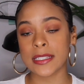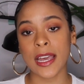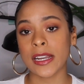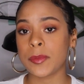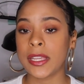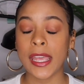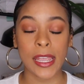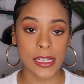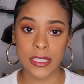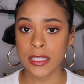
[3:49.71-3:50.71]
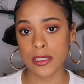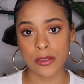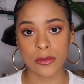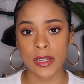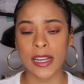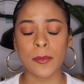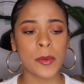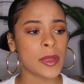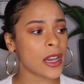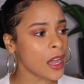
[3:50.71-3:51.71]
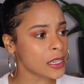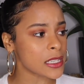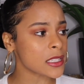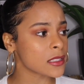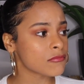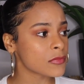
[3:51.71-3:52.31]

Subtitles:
It's not gonna be handed to you. And I'm gonna be honest.